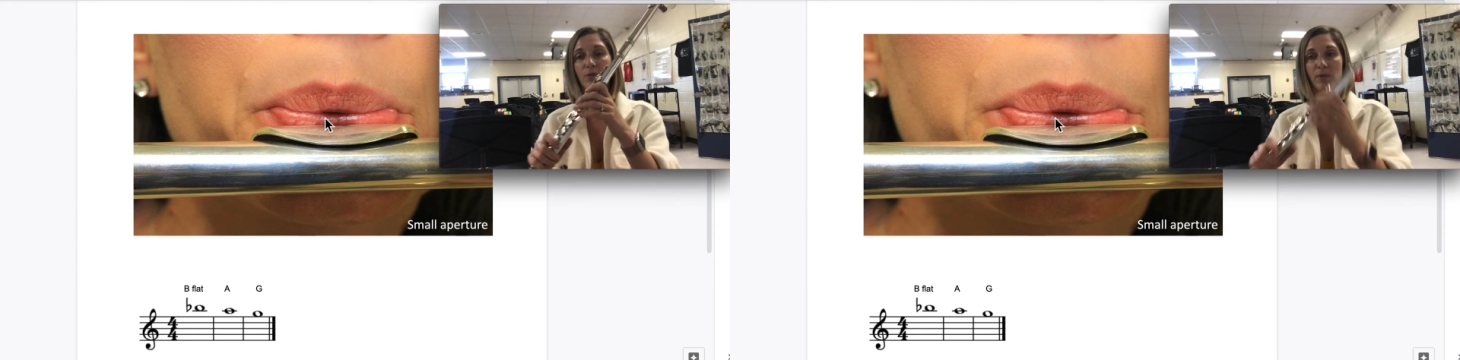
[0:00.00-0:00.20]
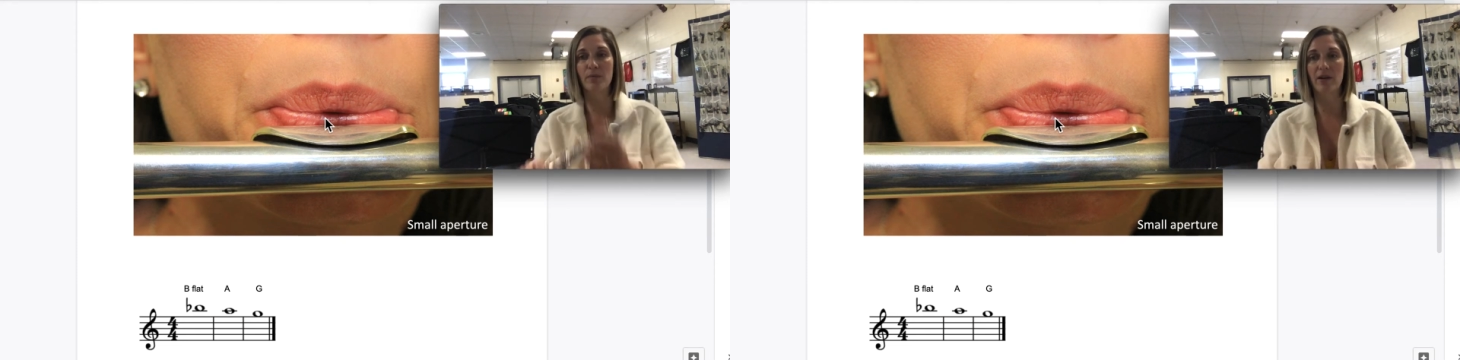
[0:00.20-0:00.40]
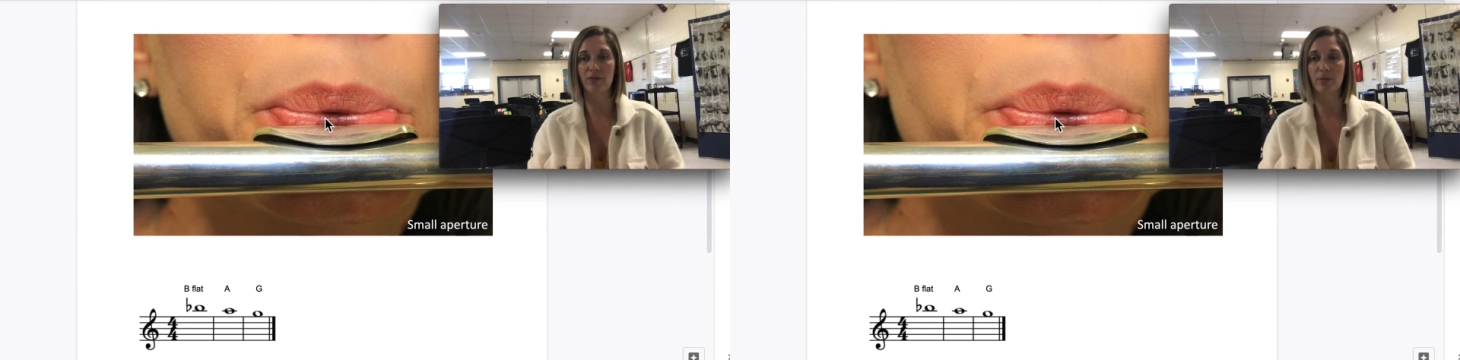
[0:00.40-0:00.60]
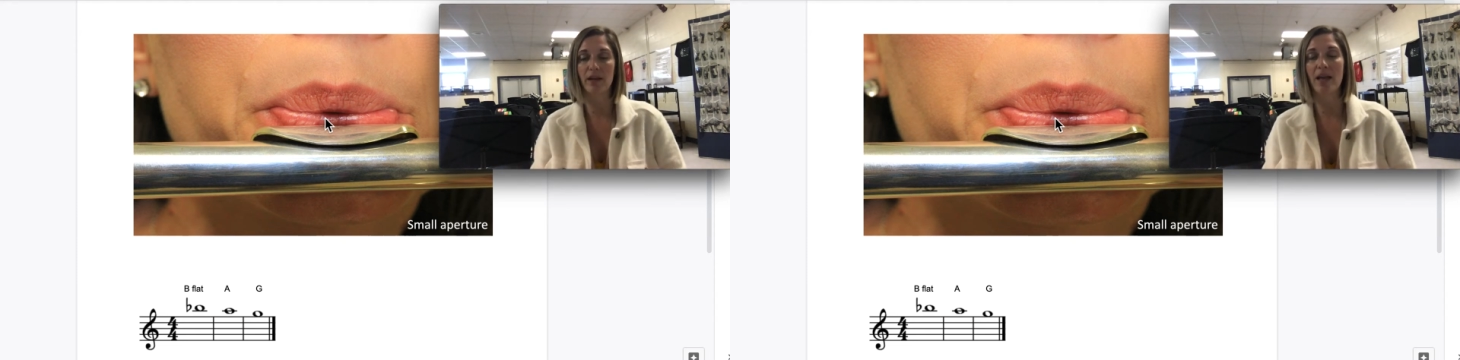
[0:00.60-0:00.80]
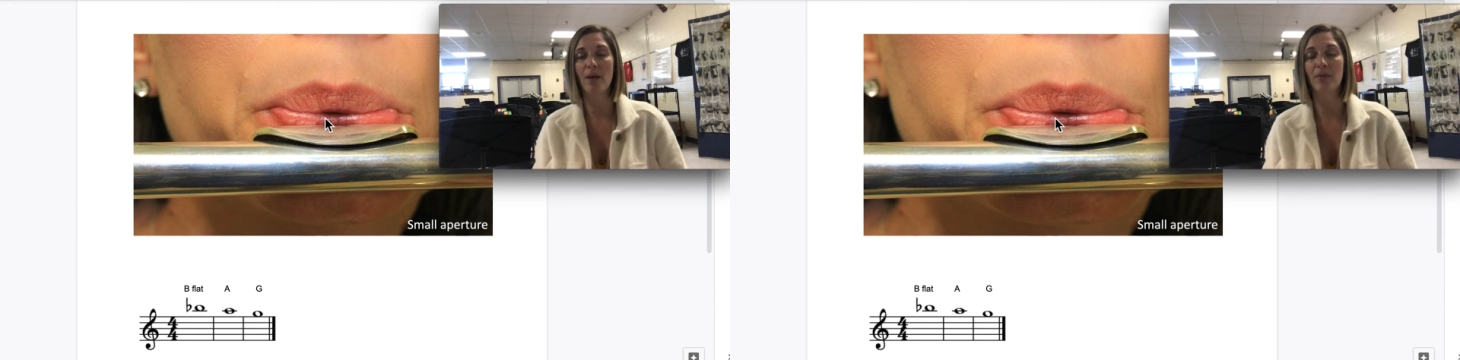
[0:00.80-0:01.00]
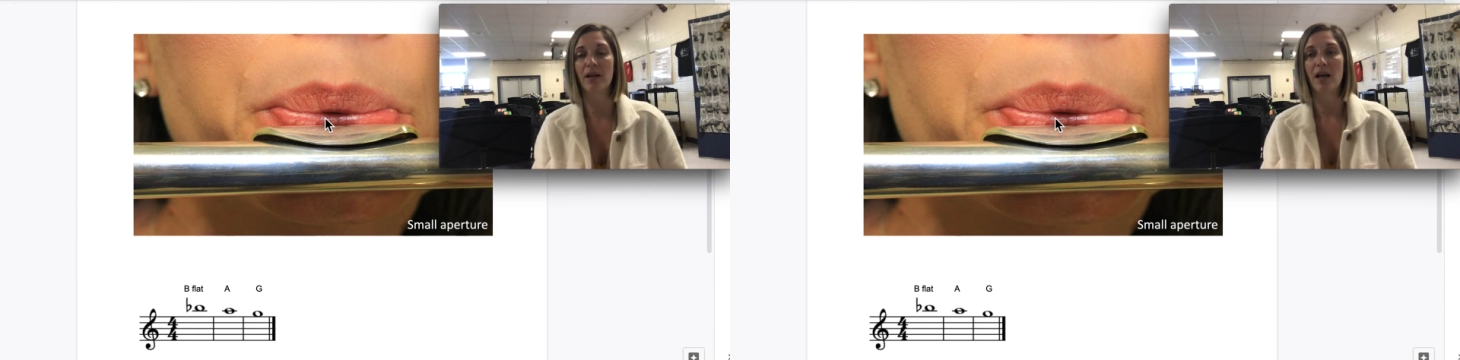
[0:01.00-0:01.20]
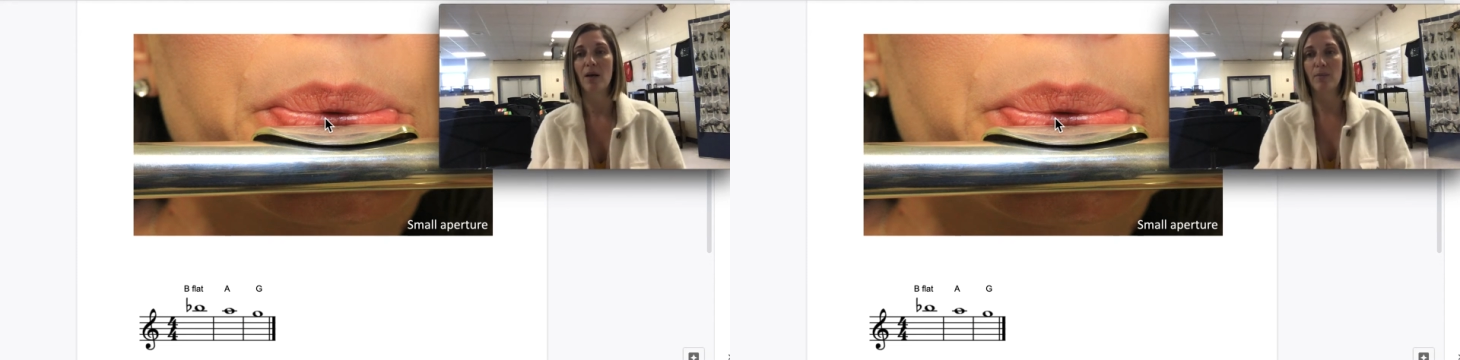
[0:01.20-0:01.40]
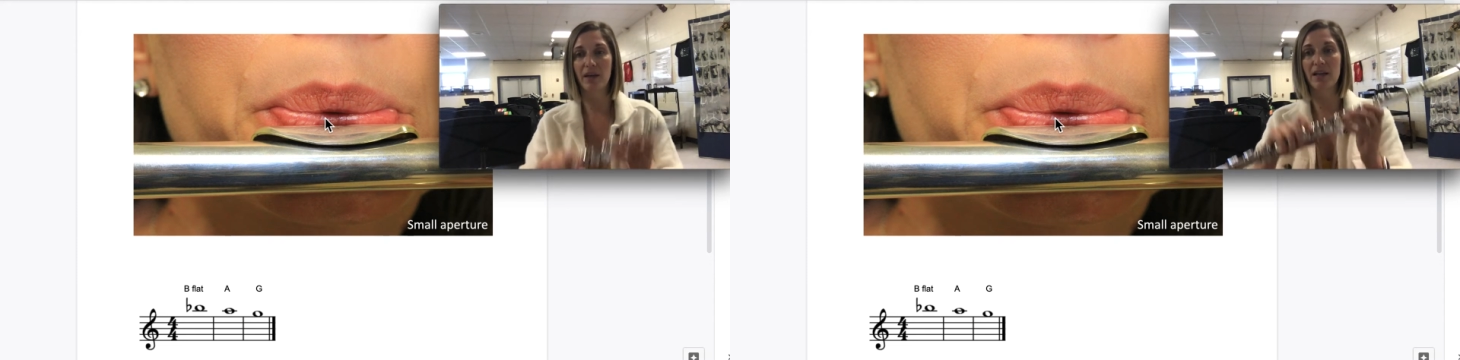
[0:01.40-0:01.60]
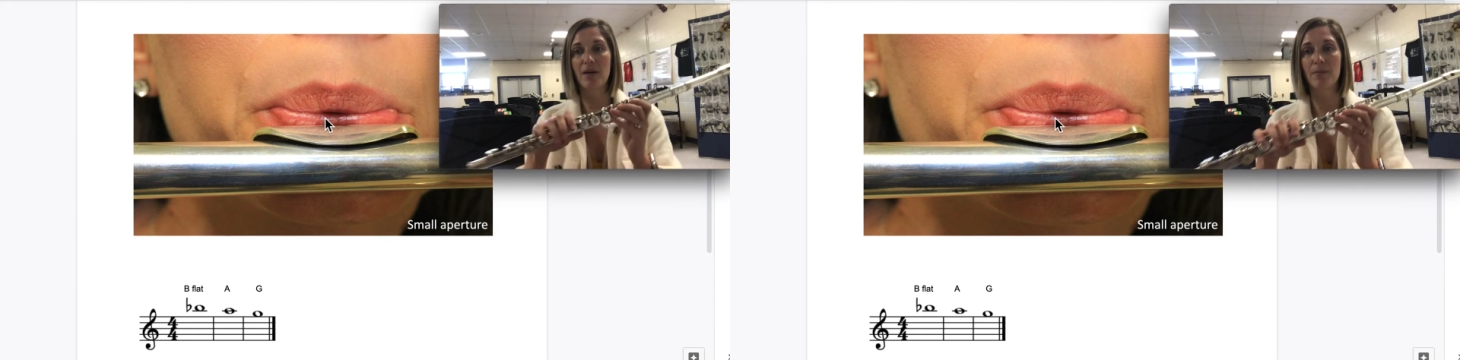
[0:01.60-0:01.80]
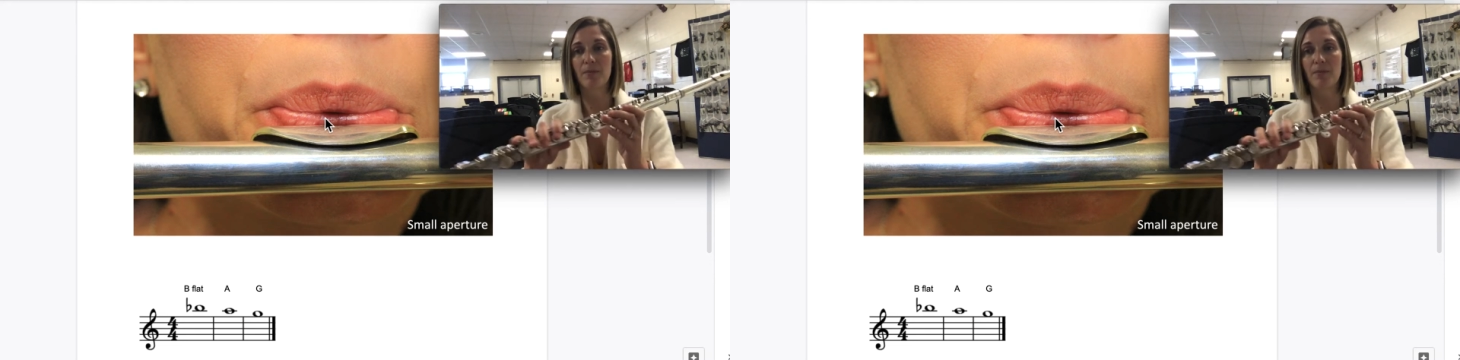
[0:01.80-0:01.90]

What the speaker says: Put my flute in my lap, pick it up,